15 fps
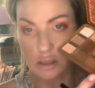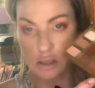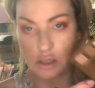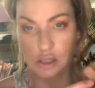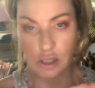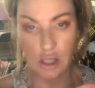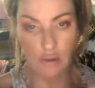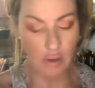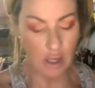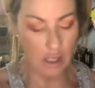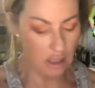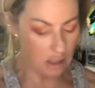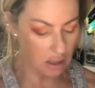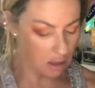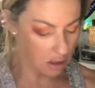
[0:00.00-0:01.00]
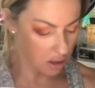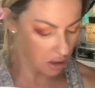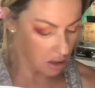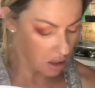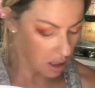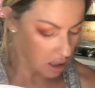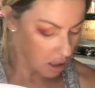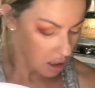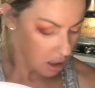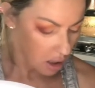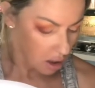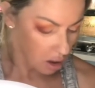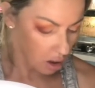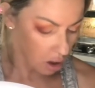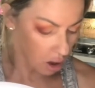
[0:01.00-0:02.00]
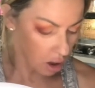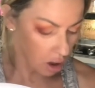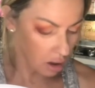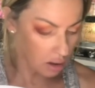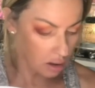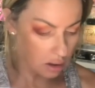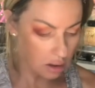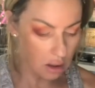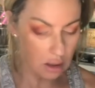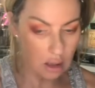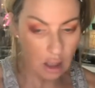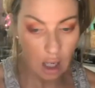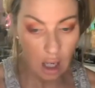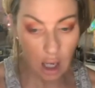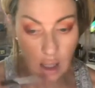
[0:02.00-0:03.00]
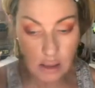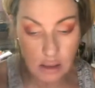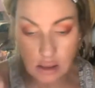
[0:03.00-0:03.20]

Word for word: shade right here called Hot